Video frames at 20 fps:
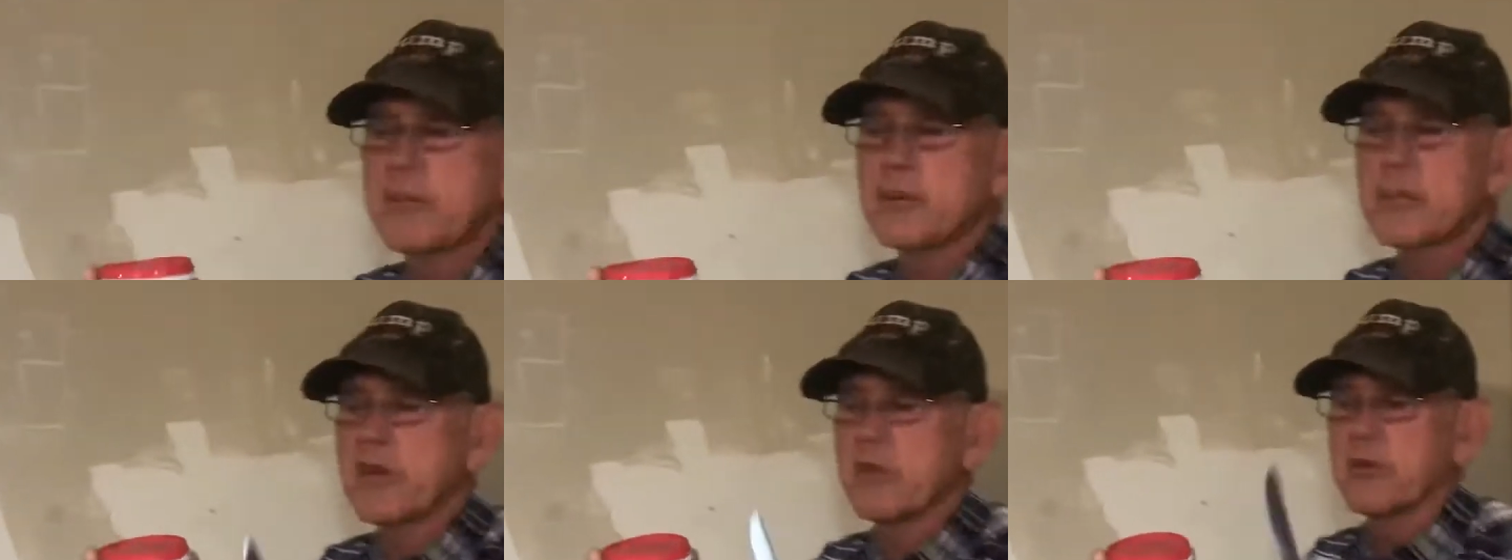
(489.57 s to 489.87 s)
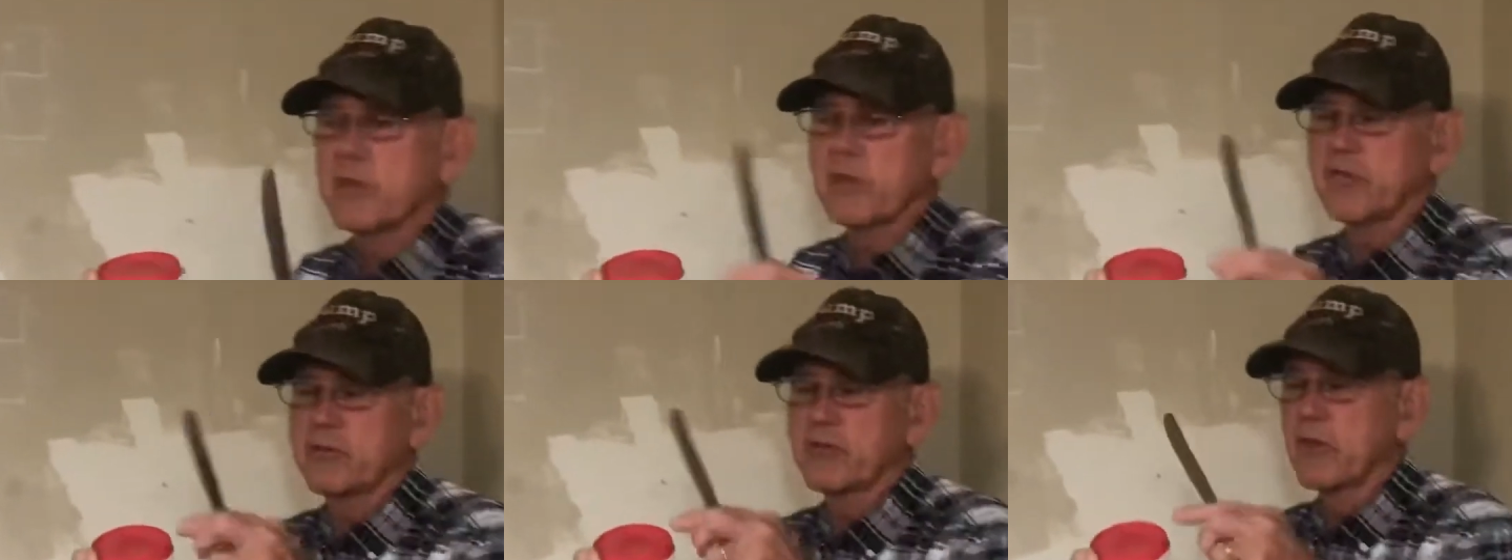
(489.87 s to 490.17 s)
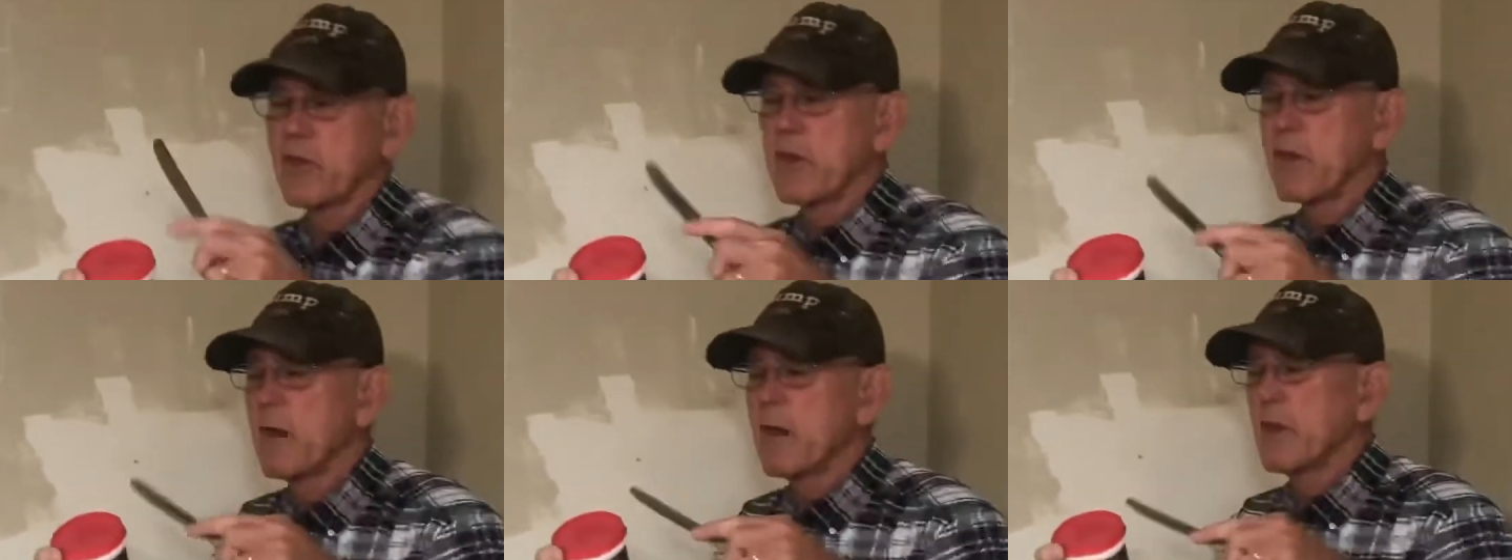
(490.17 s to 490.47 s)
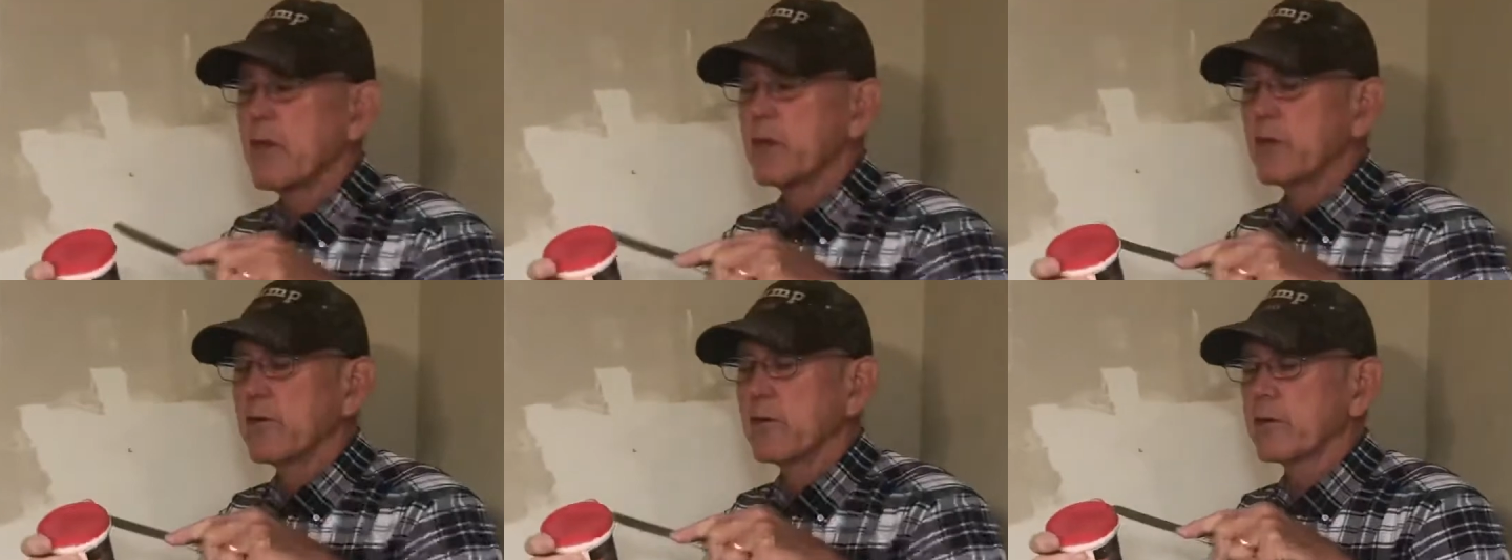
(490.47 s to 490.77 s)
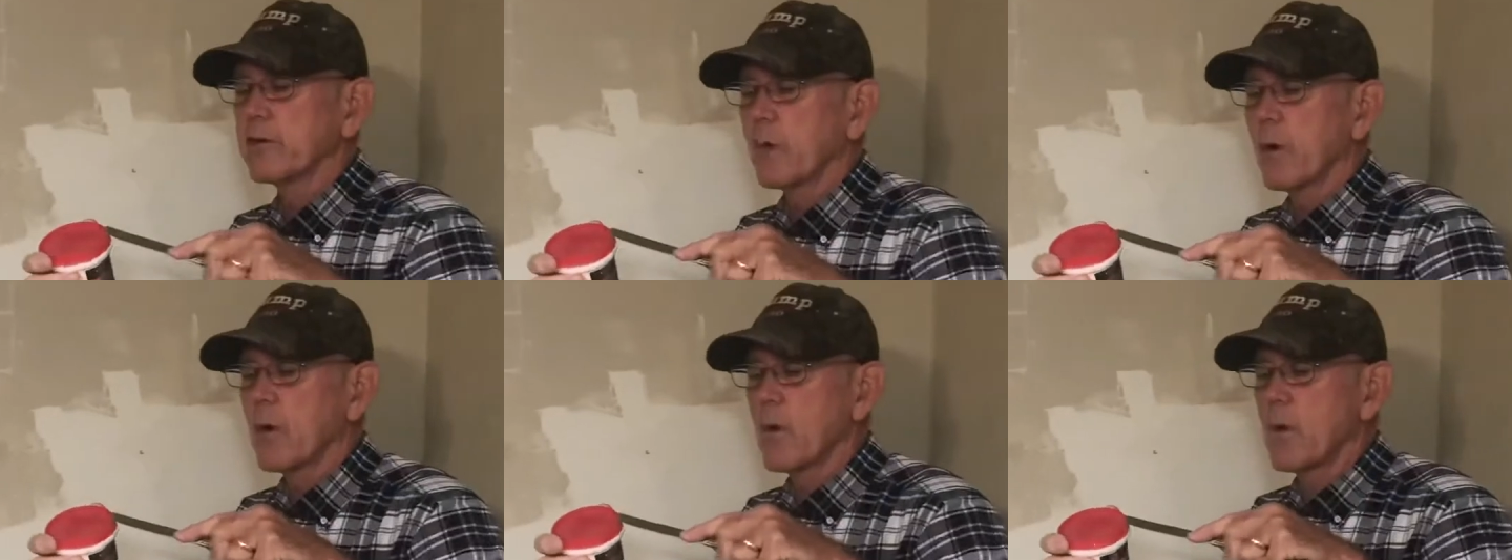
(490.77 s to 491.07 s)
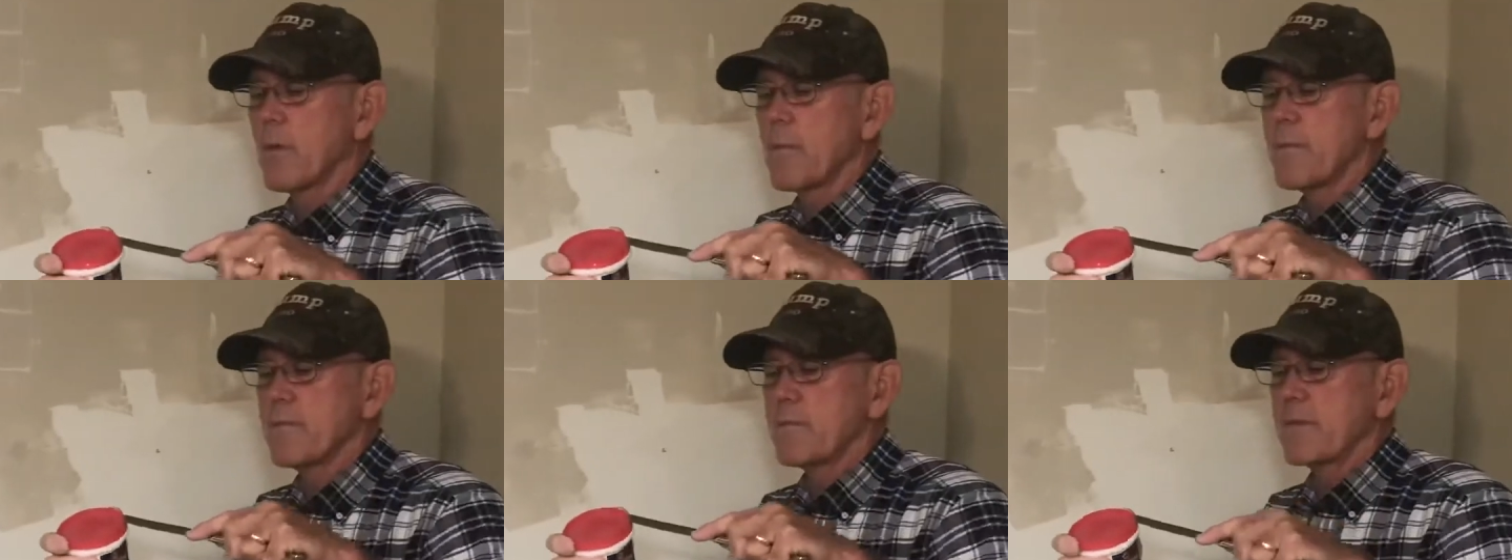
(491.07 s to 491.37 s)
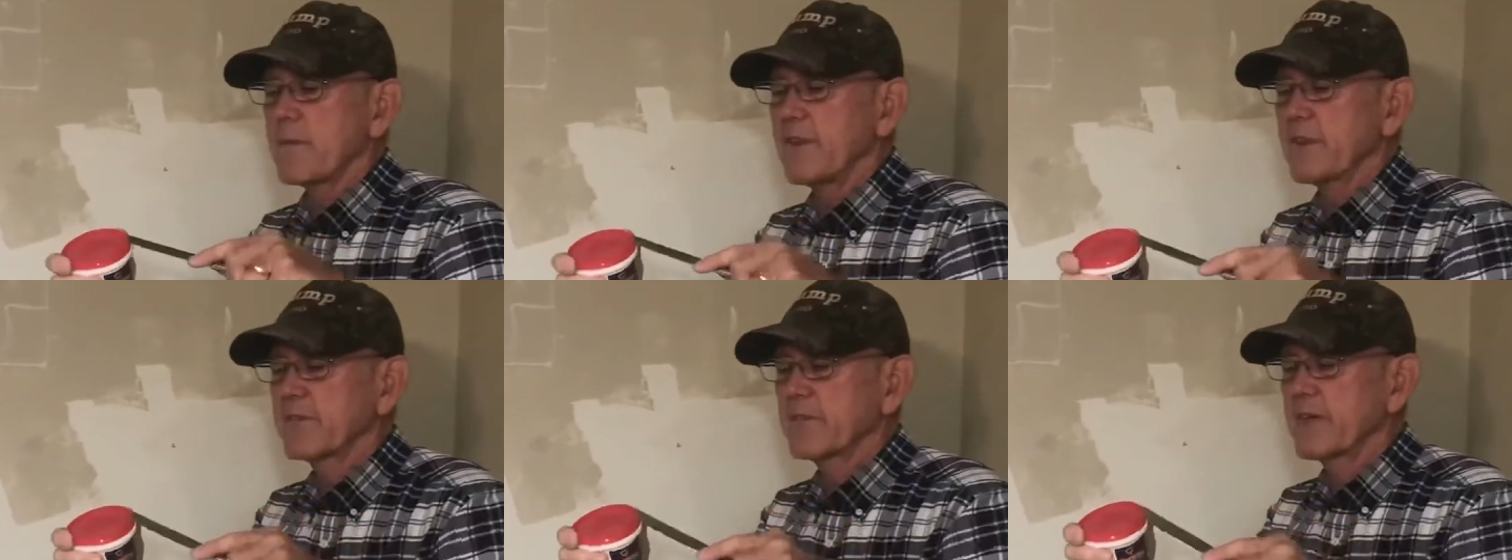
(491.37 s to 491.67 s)
use. So
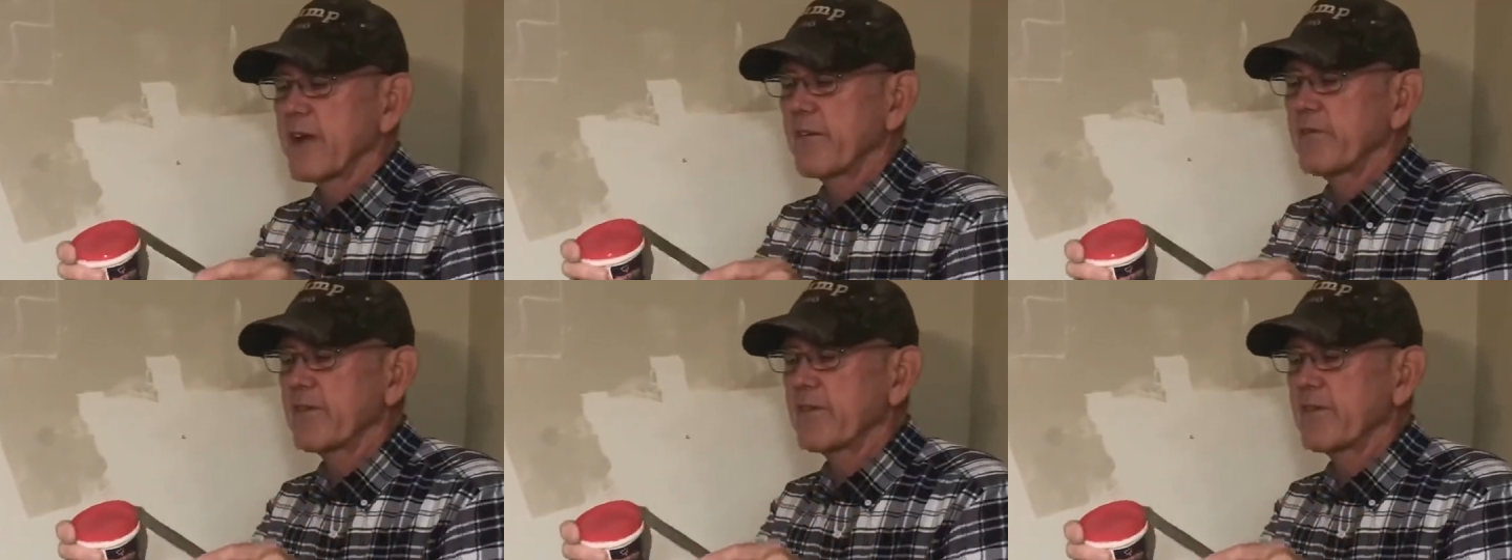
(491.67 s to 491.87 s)
this stuff